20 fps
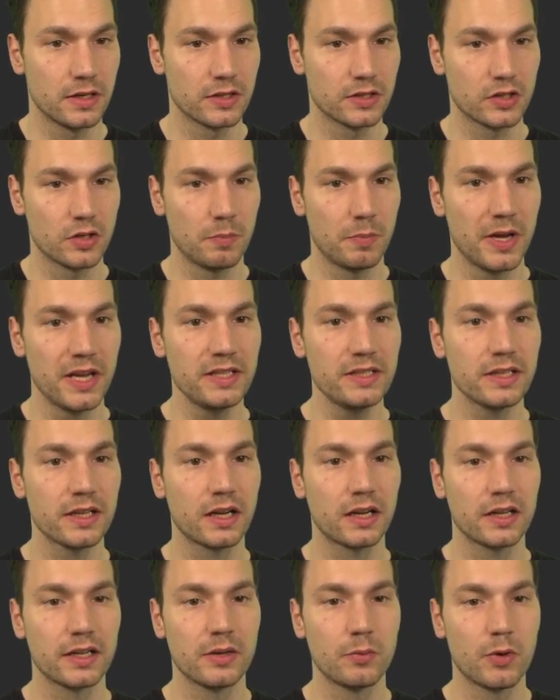So
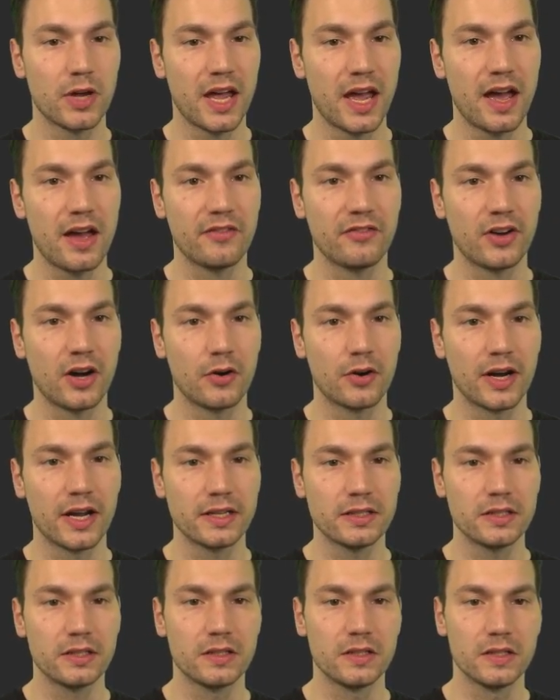basically we have our
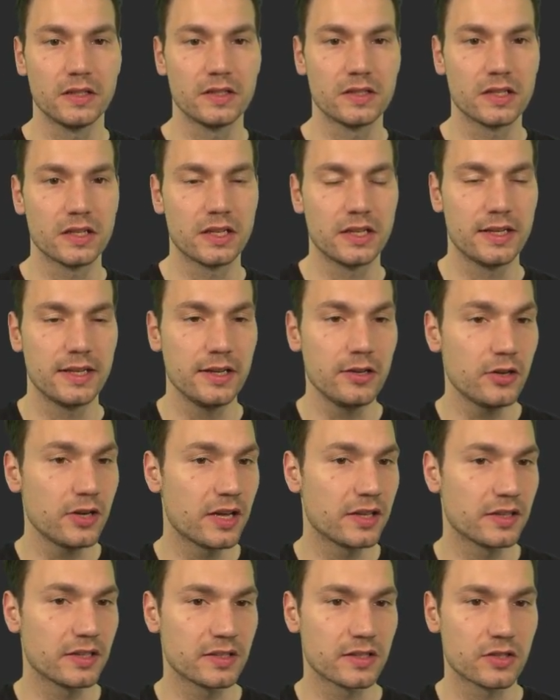entities here,
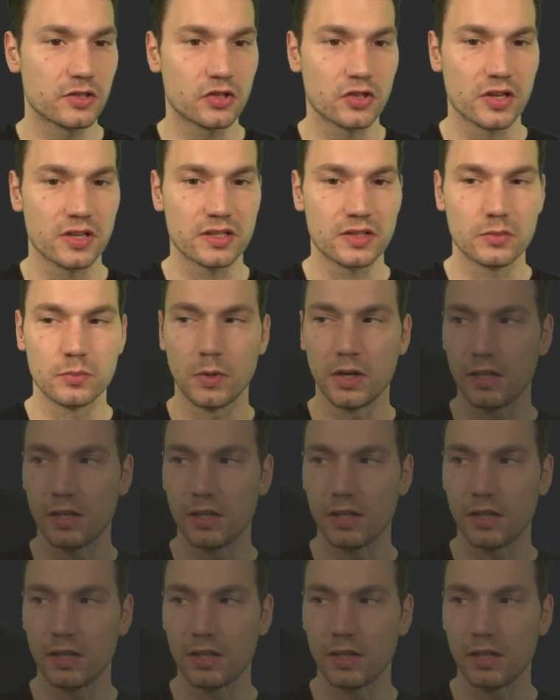and this is just,